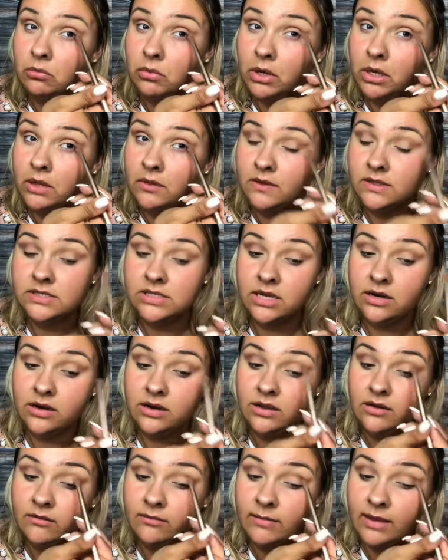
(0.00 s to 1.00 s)
right in this
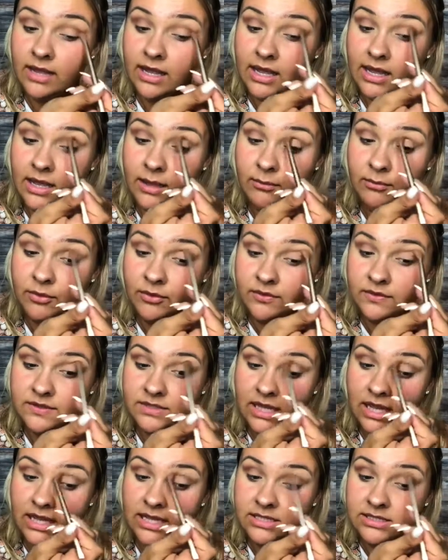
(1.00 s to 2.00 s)
area of my eye on both
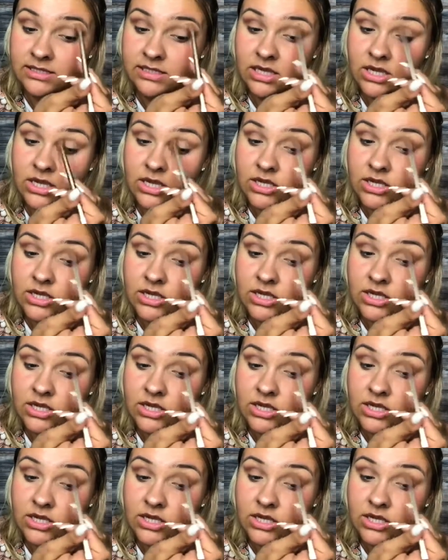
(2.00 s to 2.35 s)
sides.